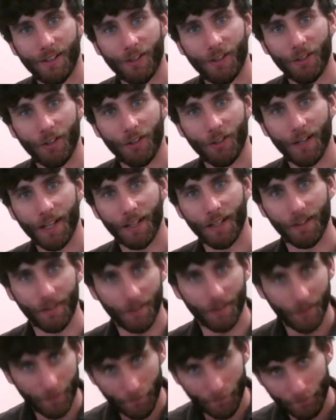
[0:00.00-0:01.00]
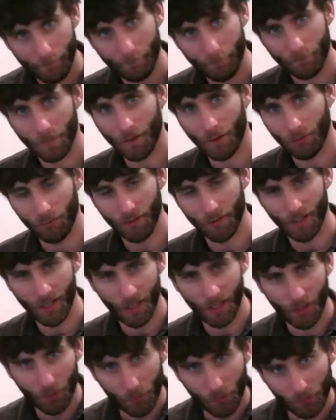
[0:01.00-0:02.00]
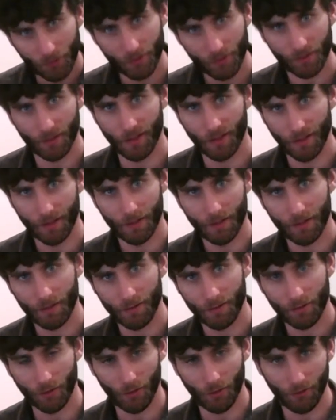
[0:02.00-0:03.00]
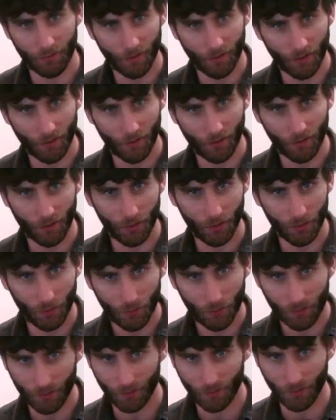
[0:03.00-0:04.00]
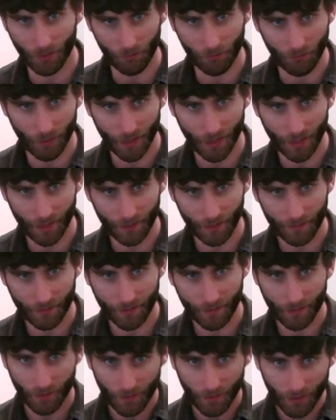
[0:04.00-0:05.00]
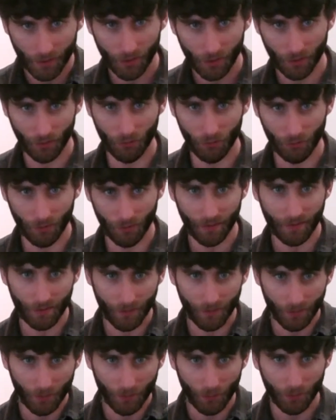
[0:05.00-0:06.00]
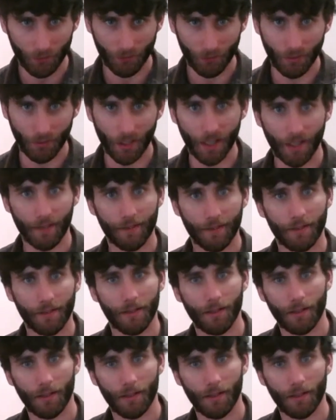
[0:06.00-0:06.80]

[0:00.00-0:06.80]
hand, really loosely. So your fingers are loose and relaxed. Your wrist is loose and relaxed.